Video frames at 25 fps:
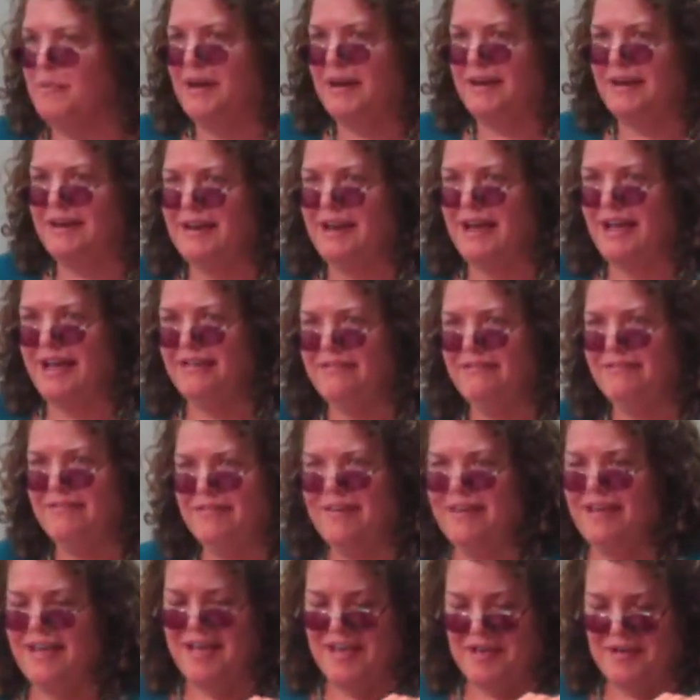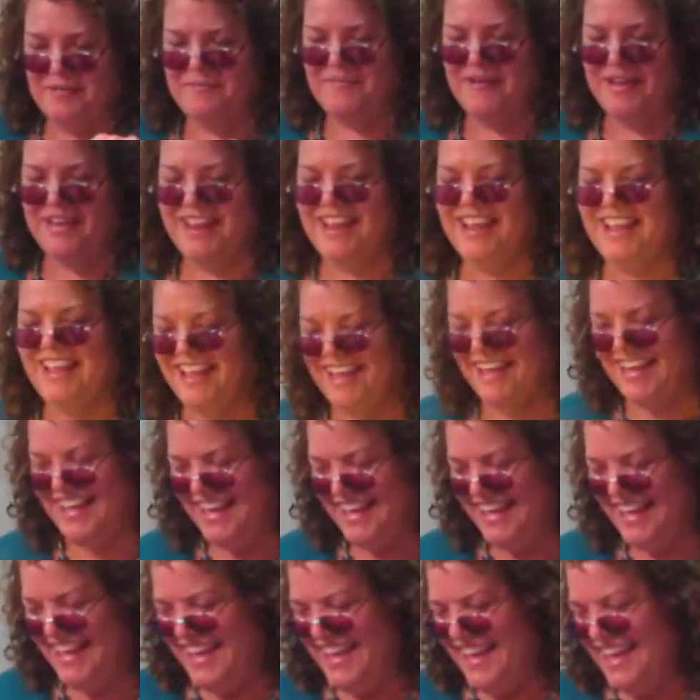putty knife. But
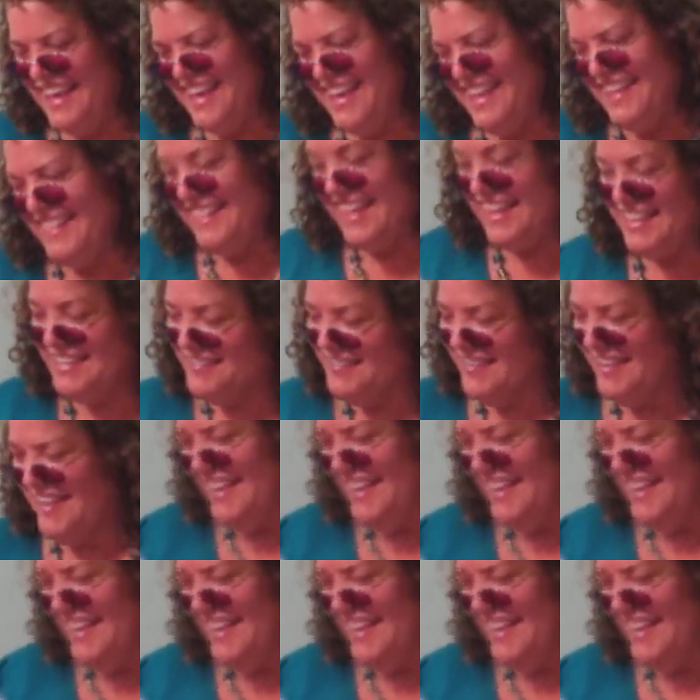that's what